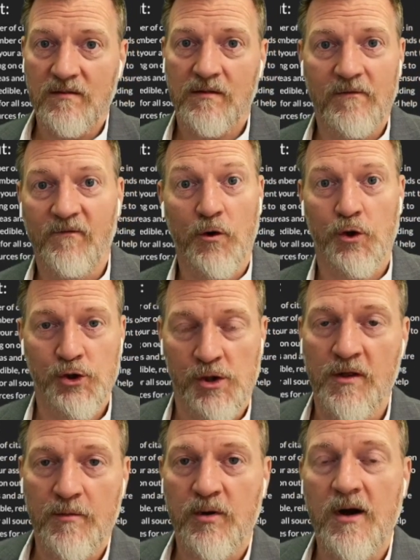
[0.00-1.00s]
version
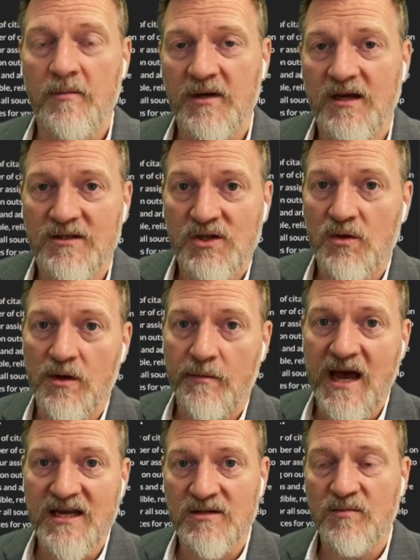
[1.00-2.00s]
of the prompt gets you the
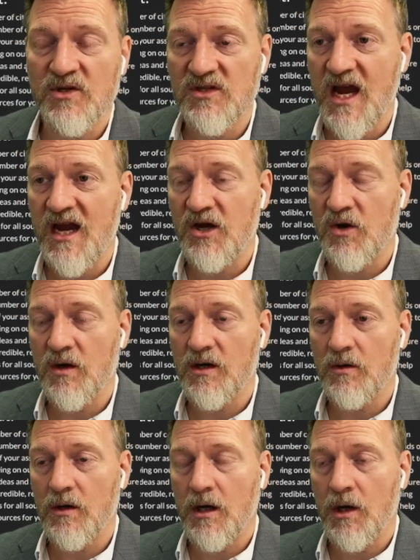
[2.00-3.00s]
best, most
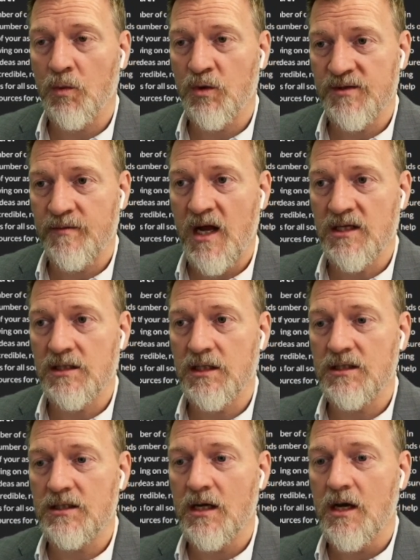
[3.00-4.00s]
accurate
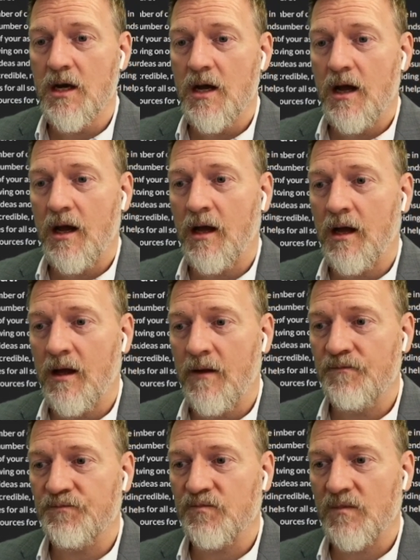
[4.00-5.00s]
responses.
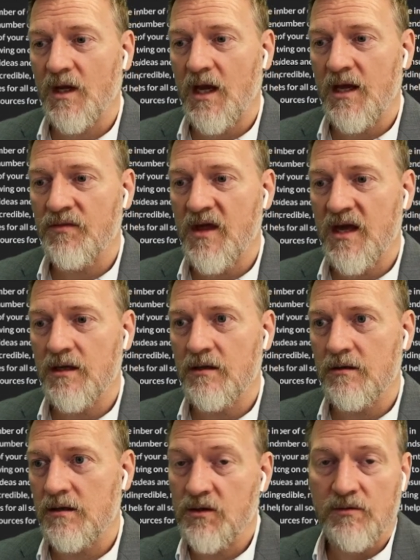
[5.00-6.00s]
And
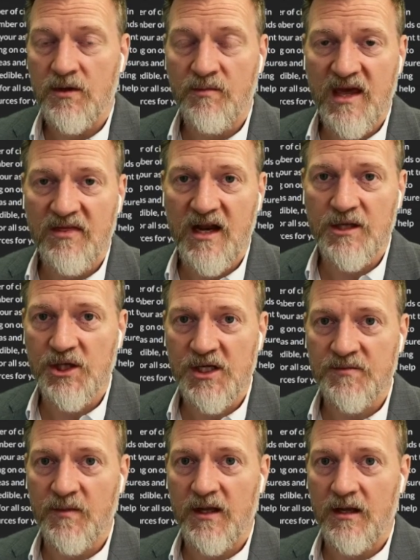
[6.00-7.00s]
then you make that
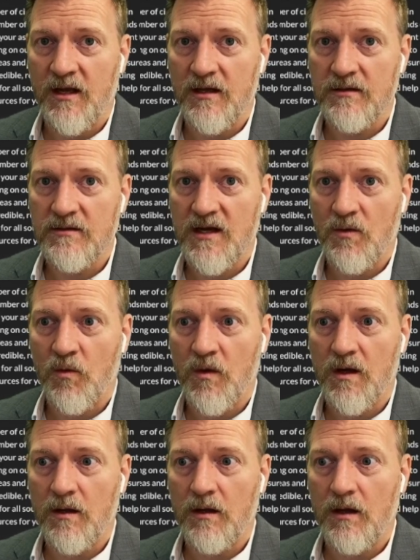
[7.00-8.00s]
adjustment, and it
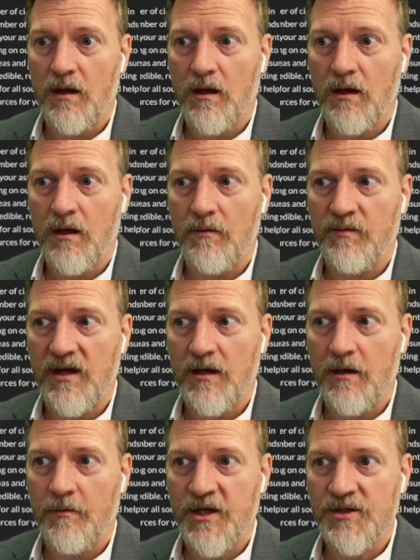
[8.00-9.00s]
will be
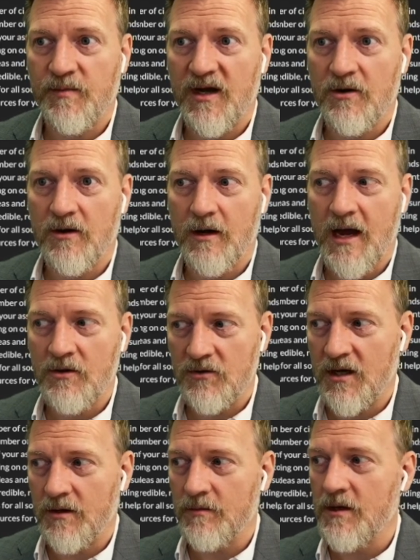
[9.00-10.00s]
a much better
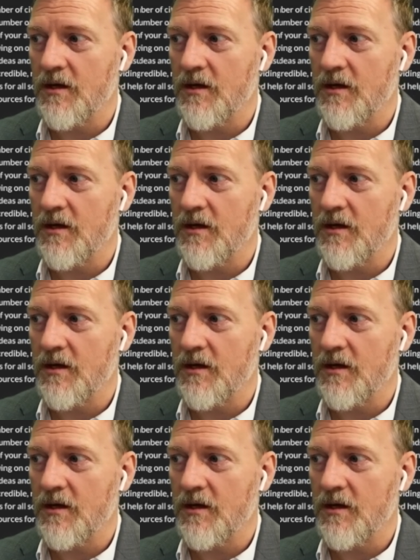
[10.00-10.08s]
outcome.